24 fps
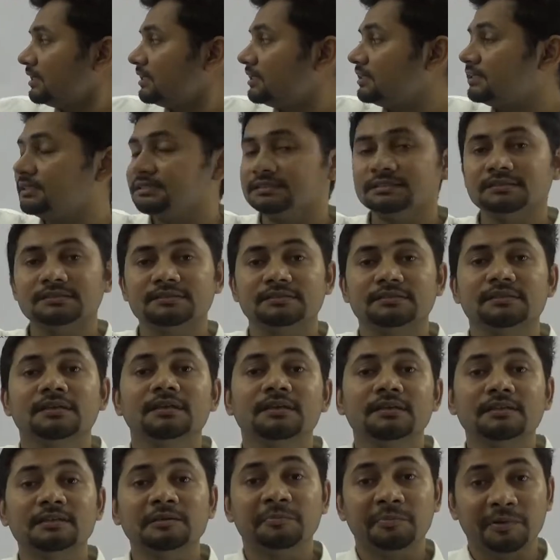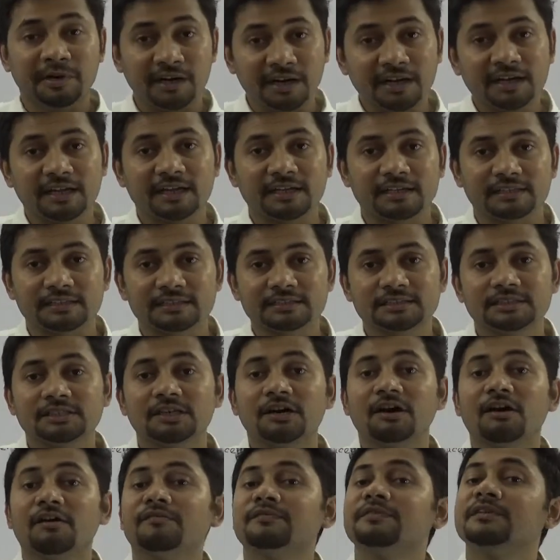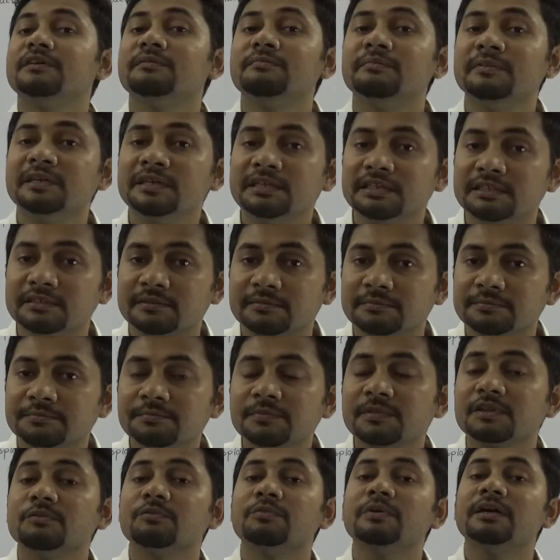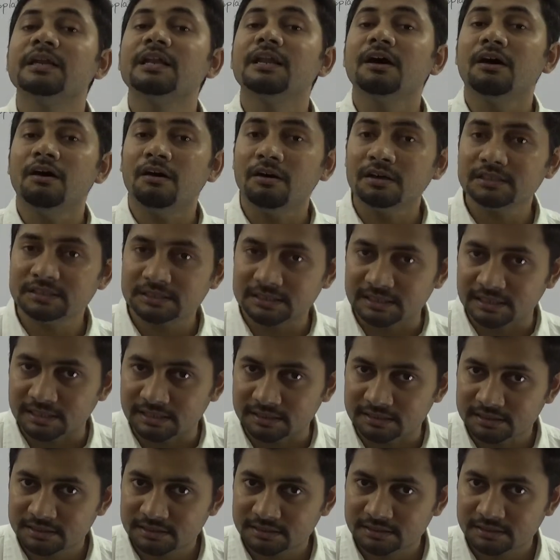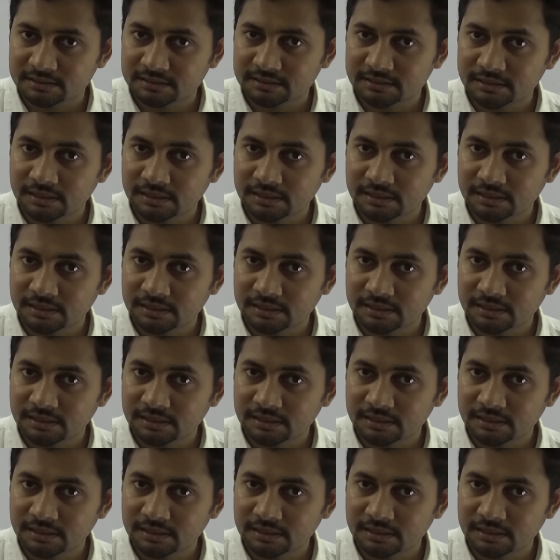is the particles of the medium will oscillate,